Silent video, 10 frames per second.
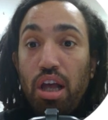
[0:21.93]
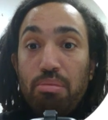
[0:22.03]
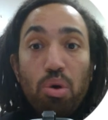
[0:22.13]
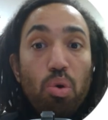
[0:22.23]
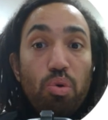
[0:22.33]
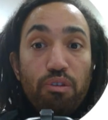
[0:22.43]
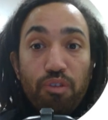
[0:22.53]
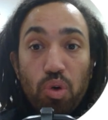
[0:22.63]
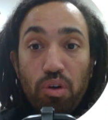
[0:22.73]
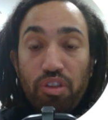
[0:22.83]
all
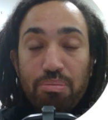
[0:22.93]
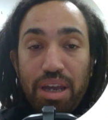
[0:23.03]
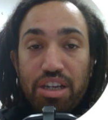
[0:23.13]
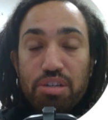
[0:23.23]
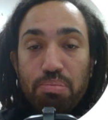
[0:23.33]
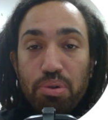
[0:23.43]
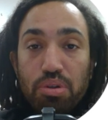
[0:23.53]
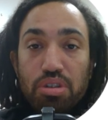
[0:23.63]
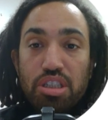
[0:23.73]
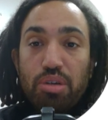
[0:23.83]
four of the major
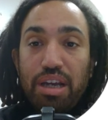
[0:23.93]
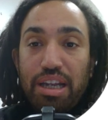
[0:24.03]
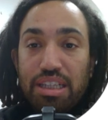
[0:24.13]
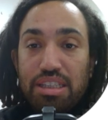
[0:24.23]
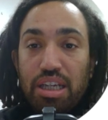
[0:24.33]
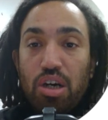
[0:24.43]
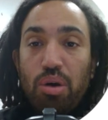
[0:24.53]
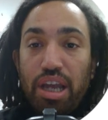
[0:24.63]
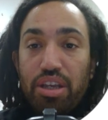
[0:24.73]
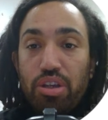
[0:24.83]
boards, so EDEXCEL,
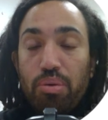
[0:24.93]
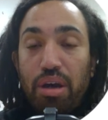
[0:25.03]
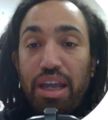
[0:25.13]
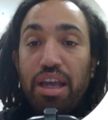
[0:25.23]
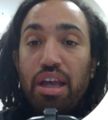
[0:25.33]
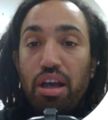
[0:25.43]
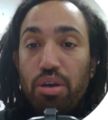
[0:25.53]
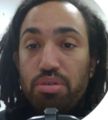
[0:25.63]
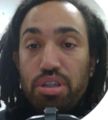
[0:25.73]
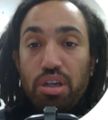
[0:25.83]
AQA,
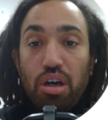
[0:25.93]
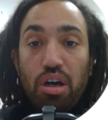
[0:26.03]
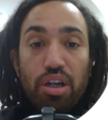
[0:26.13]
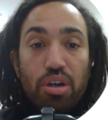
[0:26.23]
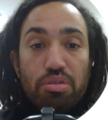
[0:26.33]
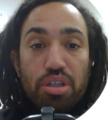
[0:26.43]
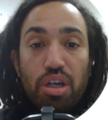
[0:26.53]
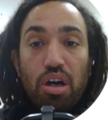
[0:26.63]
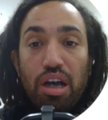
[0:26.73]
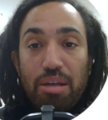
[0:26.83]
OCR, and
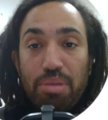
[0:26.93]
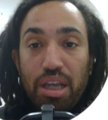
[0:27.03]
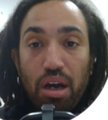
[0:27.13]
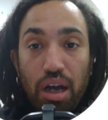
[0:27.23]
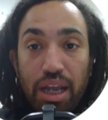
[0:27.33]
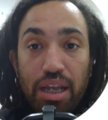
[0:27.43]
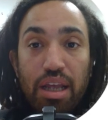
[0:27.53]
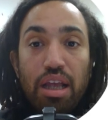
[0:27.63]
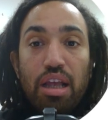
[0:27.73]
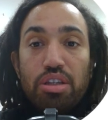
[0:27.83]
OCR MEI.
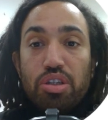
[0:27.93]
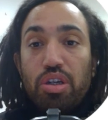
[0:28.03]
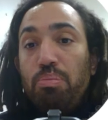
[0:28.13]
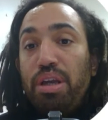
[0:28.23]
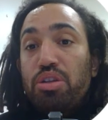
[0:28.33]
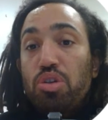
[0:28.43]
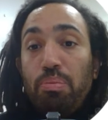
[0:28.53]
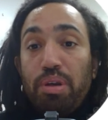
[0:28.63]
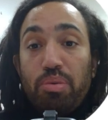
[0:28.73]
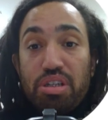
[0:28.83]
So it will be a
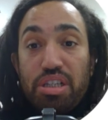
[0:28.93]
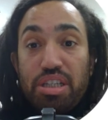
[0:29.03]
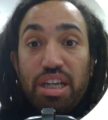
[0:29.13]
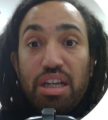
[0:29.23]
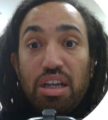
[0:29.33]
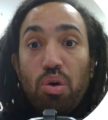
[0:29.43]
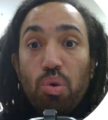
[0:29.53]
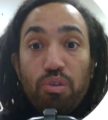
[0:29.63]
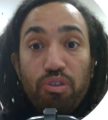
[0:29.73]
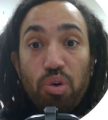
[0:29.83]
topic which is in
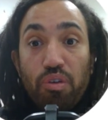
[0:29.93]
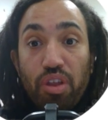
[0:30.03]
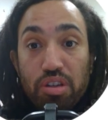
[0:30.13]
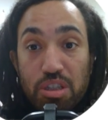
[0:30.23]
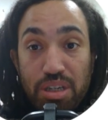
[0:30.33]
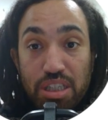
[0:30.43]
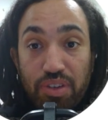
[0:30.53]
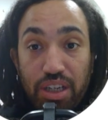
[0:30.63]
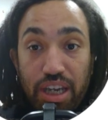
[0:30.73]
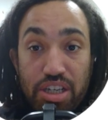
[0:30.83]
all four of those
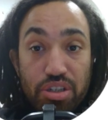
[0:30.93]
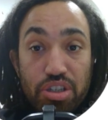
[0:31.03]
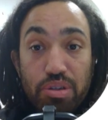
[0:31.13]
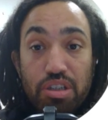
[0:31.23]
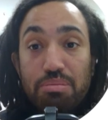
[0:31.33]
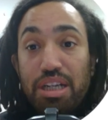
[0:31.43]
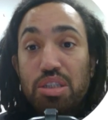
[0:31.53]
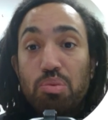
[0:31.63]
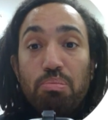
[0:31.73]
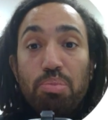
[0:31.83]
specifications, so it doesn't matter
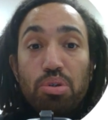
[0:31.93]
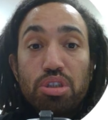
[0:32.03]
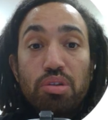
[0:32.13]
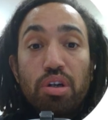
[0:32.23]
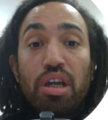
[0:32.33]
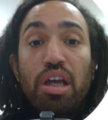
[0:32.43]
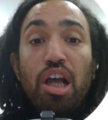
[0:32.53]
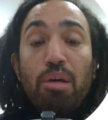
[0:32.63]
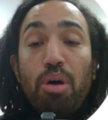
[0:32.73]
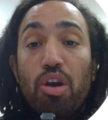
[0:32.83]
what board you're on.
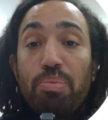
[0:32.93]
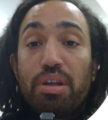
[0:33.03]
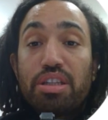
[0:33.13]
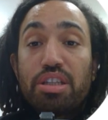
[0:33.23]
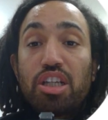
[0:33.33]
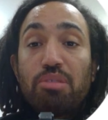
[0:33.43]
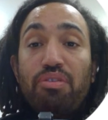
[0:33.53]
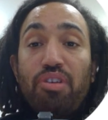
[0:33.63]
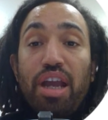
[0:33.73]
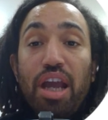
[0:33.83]
I'm hoping this is going to be
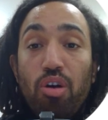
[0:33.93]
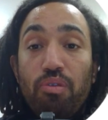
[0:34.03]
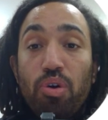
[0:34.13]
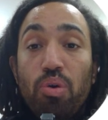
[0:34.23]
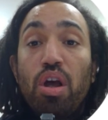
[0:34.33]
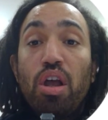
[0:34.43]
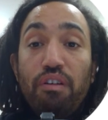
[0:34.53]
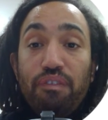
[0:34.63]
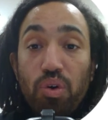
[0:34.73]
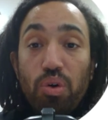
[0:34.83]
very helpful
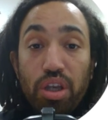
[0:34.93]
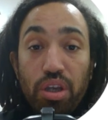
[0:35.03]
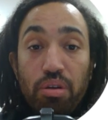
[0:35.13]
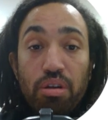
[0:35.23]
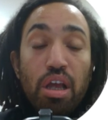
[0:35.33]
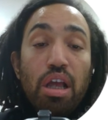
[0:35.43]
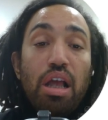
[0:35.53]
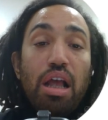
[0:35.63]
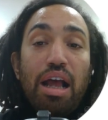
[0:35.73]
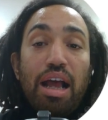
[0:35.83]
for you.
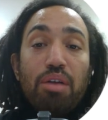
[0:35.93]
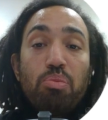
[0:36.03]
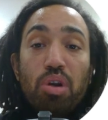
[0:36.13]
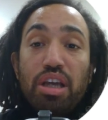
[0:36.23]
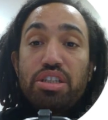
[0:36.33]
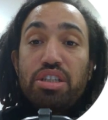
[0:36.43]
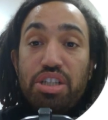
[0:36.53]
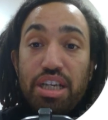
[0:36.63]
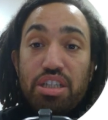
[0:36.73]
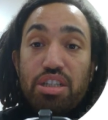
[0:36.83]
And what I
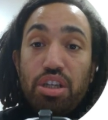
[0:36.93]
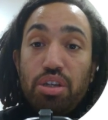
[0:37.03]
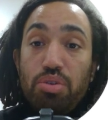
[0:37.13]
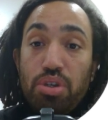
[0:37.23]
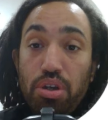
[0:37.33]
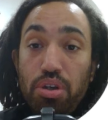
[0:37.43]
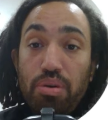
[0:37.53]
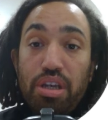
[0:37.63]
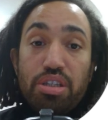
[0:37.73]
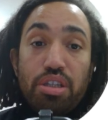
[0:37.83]
suggest that you do
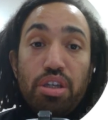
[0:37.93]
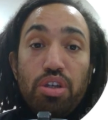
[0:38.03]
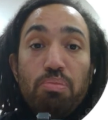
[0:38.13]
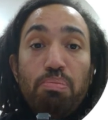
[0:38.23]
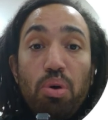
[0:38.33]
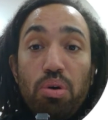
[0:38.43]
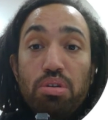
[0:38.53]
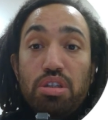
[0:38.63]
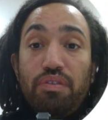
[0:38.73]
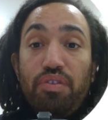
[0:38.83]
is that you
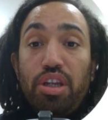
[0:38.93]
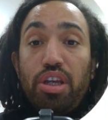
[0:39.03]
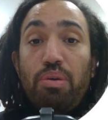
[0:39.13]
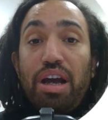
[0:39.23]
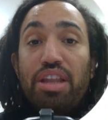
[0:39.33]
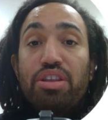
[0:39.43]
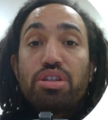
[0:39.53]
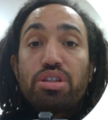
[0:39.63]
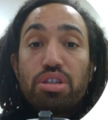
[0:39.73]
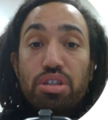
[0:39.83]
pause the video at the
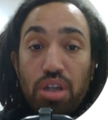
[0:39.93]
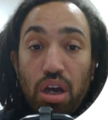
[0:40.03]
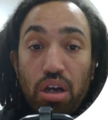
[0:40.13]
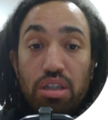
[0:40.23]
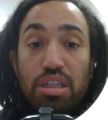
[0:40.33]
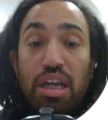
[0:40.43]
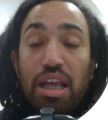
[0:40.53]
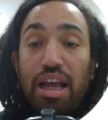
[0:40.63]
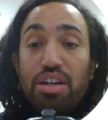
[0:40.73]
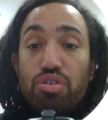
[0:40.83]
start
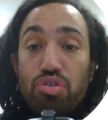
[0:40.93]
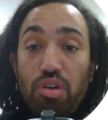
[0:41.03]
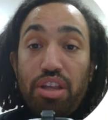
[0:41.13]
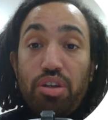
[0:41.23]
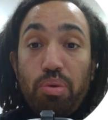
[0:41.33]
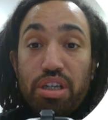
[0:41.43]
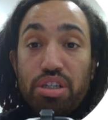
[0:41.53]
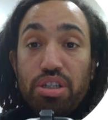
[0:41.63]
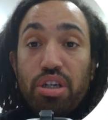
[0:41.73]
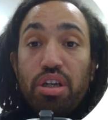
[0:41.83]
and try the
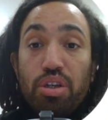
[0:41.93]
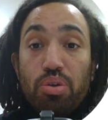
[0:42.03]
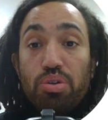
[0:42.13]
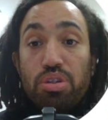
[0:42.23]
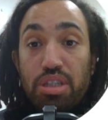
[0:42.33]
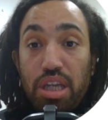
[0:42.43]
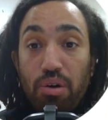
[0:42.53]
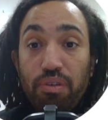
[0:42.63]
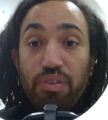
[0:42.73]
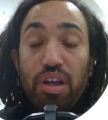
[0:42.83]
question
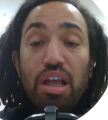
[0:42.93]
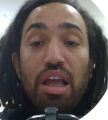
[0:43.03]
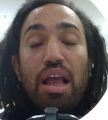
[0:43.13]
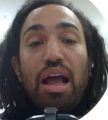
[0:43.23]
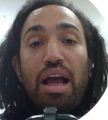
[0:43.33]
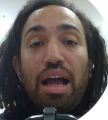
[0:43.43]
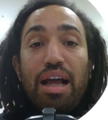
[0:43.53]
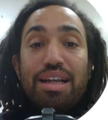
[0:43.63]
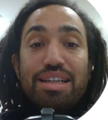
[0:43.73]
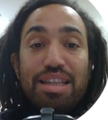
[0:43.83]
yourself,
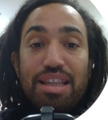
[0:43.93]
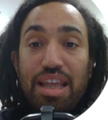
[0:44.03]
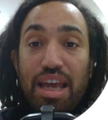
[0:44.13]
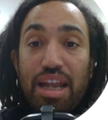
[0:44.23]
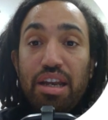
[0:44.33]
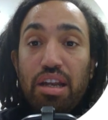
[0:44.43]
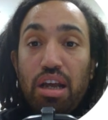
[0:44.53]
and then